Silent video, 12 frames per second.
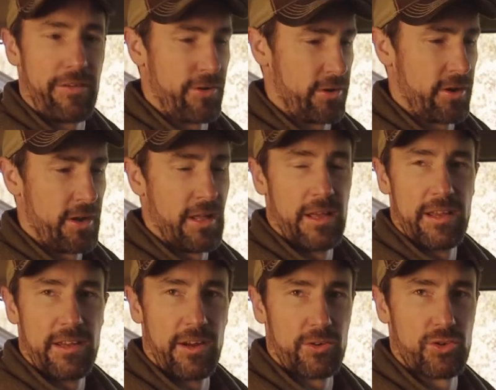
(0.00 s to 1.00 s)
have your,
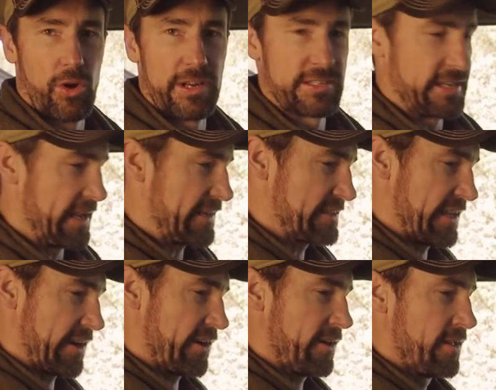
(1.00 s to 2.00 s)
your joysticks
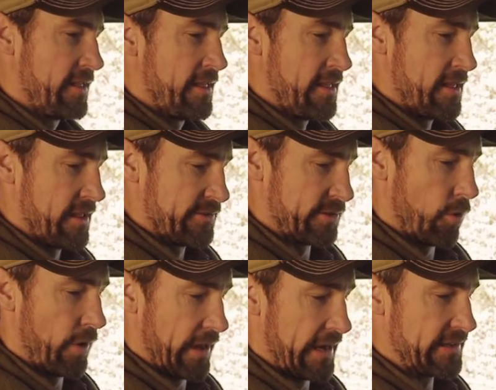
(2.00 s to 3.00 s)
here. So
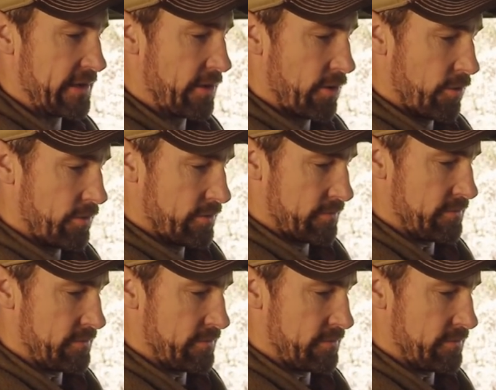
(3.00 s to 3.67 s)
what I do